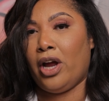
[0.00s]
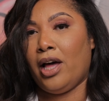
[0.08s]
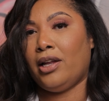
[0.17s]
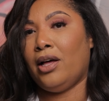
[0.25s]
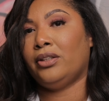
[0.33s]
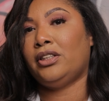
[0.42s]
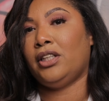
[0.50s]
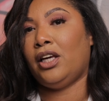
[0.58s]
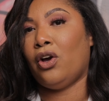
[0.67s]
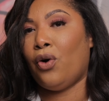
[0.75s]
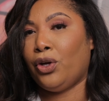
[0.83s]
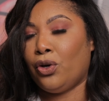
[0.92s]
your L L
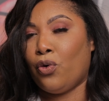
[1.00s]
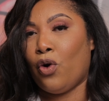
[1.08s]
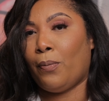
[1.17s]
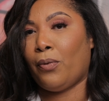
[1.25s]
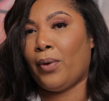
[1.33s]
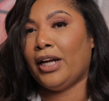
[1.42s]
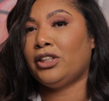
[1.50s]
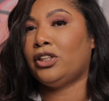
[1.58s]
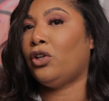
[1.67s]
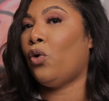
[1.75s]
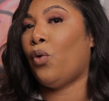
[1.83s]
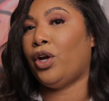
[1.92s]
C or your
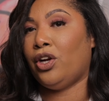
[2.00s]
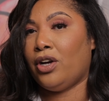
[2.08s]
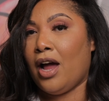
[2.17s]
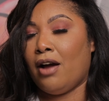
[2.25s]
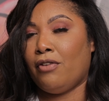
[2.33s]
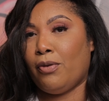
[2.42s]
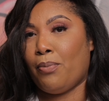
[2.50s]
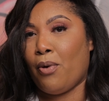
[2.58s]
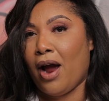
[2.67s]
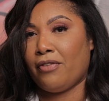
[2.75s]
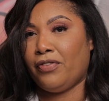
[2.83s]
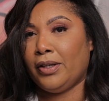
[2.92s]
corporation or your
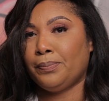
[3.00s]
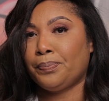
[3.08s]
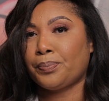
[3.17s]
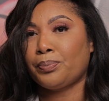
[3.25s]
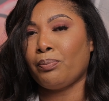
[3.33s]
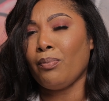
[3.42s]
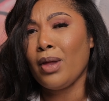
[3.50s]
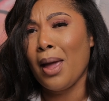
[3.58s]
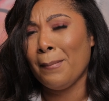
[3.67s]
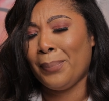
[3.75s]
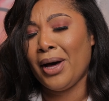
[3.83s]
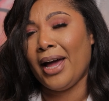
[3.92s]
non-for-profit.
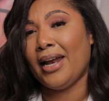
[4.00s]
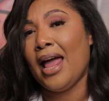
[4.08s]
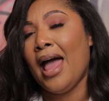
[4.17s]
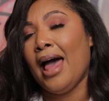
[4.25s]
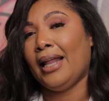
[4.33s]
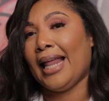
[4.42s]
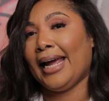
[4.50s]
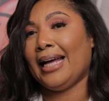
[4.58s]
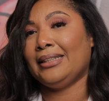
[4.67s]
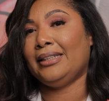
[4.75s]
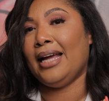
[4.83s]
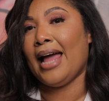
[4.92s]
But like
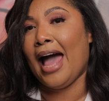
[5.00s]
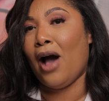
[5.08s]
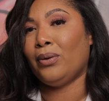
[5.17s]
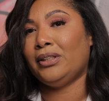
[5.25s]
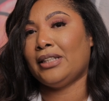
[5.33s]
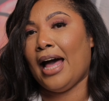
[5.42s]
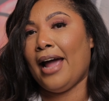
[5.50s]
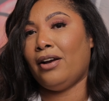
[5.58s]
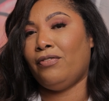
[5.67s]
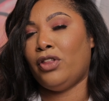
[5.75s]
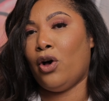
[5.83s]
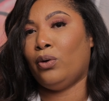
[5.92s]
I said, outside
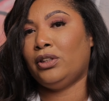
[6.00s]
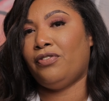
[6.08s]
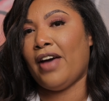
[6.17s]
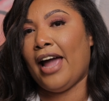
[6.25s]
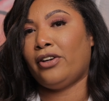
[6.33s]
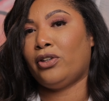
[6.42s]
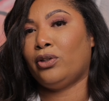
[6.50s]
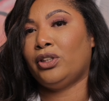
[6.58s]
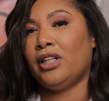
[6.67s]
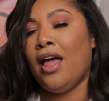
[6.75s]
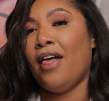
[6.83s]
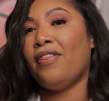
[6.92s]
of those
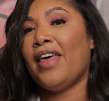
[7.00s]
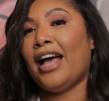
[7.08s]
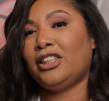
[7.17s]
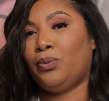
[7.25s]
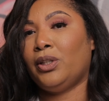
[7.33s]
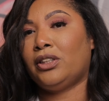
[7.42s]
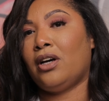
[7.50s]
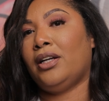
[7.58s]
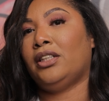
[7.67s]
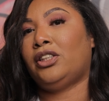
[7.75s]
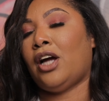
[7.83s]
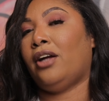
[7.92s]
factors, that's what's going
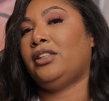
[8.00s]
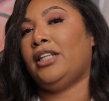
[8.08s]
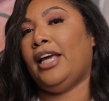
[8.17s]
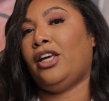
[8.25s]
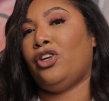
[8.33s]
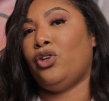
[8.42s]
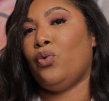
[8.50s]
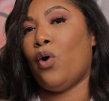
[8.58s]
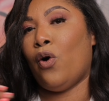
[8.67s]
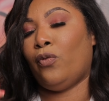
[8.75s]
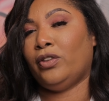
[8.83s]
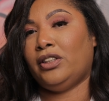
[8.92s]
to start taking you
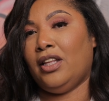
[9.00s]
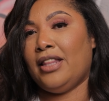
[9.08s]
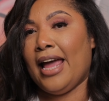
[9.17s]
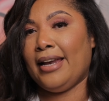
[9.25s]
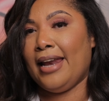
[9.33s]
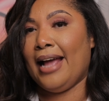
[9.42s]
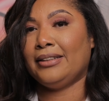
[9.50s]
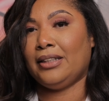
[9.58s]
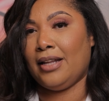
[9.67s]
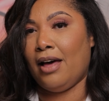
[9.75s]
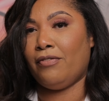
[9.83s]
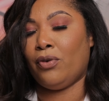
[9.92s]
over to that next
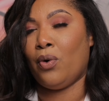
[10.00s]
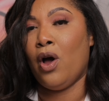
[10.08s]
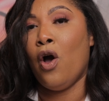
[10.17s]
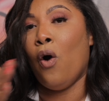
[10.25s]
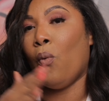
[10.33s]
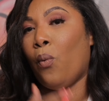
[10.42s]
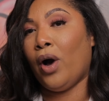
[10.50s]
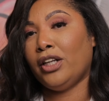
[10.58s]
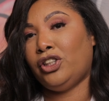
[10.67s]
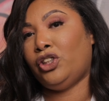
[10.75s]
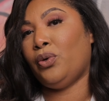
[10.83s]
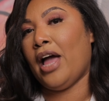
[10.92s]
level.
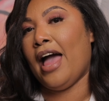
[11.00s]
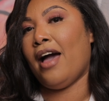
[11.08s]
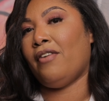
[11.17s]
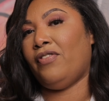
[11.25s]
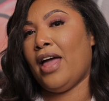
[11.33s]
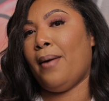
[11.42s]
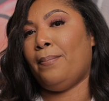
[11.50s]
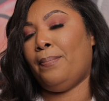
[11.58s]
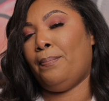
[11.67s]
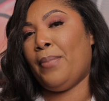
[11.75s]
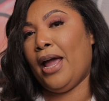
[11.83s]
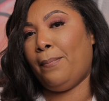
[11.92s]
Once you have that
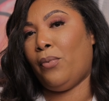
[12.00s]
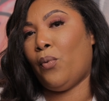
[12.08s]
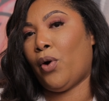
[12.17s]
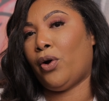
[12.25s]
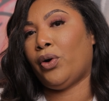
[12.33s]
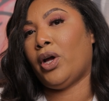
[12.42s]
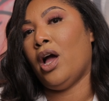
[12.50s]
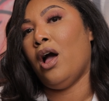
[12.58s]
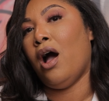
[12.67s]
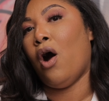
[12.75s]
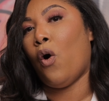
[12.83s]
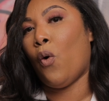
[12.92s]
paperwork
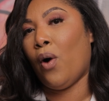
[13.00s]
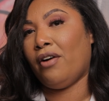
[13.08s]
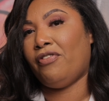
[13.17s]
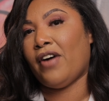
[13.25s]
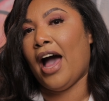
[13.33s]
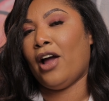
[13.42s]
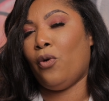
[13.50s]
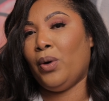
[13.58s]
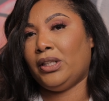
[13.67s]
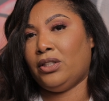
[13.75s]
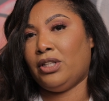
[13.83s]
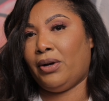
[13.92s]
on file
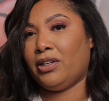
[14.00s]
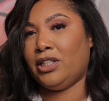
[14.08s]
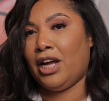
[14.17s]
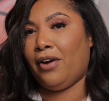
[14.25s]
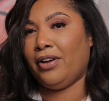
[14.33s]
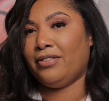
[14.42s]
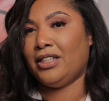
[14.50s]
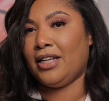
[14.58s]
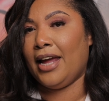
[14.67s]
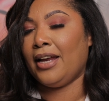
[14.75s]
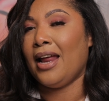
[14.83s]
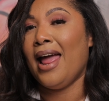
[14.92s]
with the Secretary of
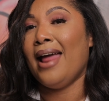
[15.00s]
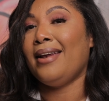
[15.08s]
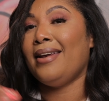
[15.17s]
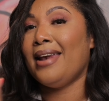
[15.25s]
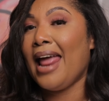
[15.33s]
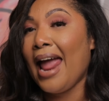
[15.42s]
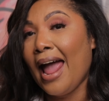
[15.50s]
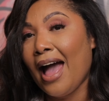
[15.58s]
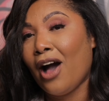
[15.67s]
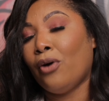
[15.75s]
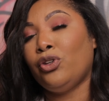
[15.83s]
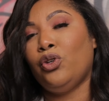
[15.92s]
State.
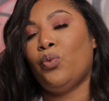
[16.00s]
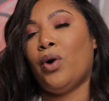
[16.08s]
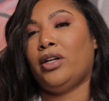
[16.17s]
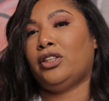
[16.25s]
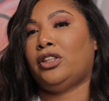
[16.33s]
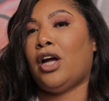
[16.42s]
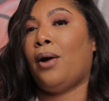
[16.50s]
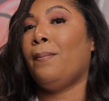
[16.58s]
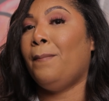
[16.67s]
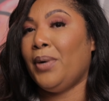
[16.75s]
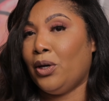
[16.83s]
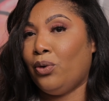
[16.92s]
Now you want to
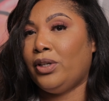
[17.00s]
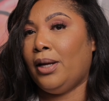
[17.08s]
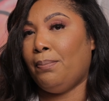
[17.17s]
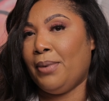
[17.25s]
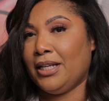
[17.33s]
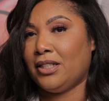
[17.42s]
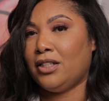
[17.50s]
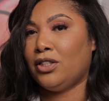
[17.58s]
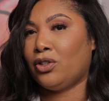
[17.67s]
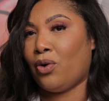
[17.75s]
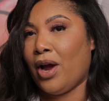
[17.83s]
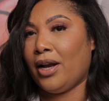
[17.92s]
start building
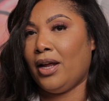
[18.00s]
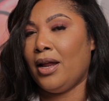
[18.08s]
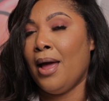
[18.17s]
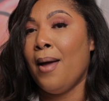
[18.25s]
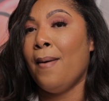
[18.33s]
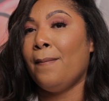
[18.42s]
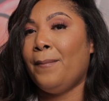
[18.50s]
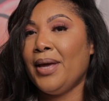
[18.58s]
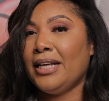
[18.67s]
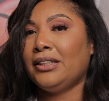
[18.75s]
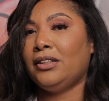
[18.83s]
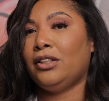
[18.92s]
business credit.
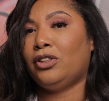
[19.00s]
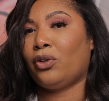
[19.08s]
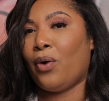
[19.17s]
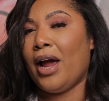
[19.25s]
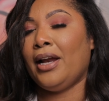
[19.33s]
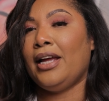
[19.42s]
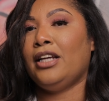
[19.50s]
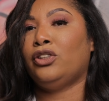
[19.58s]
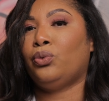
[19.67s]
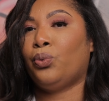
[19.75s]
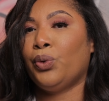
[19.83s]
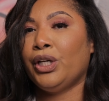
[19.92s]
Business credit
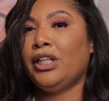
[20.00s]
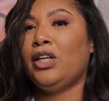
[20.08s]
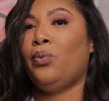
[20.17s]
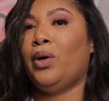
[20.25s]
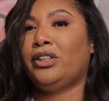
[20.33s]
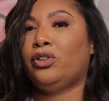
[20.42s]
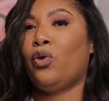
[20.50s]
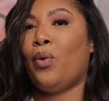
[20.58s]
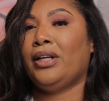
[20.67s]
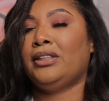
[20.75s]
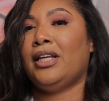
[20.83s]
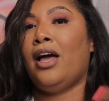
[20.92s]
is really what's
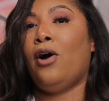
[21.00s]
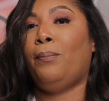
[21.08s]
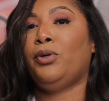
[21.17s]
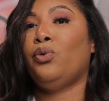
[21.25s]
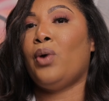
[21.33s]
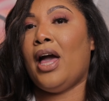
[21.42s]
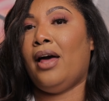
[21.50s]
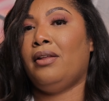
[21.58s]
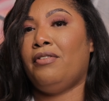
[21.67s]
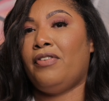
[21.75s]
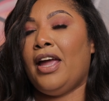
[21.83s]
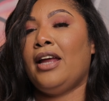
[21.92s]
going to help you
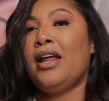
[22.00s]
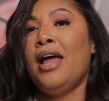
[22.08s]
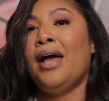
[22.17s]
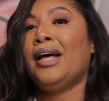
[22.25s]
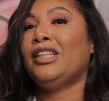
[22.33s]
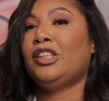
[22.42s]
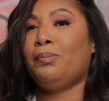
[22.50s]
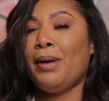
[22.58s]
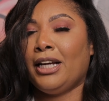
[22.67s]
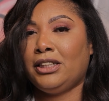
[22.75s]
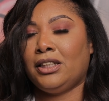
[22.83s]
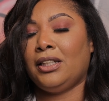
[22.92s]
elevate,
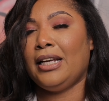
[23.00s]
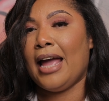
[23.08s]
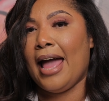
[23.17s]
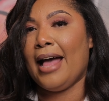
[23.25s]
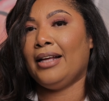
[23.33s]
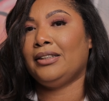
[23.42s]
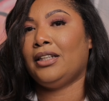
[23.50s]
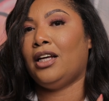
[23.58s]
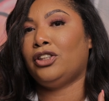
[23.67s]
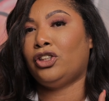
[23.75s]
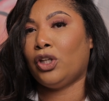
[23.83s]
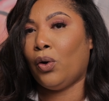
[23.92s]
especially as
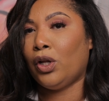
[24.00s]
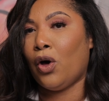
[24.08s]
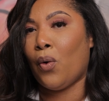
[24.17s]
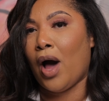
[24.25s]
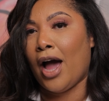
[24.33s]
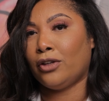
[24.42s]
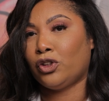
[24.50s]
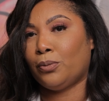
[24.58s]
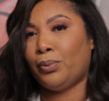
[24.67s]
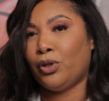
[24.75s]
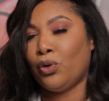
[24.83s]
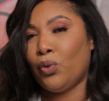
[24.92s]
a solo
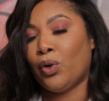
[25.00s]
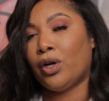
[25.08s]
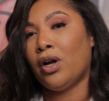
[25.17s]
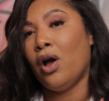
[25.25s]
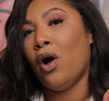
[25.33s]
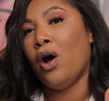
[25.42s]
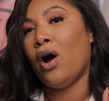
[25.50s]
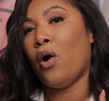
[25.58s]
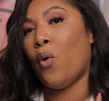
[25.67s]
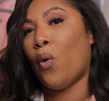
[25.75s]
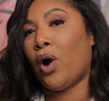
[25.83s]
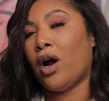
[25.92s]
entrepreneur
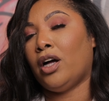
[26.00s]
or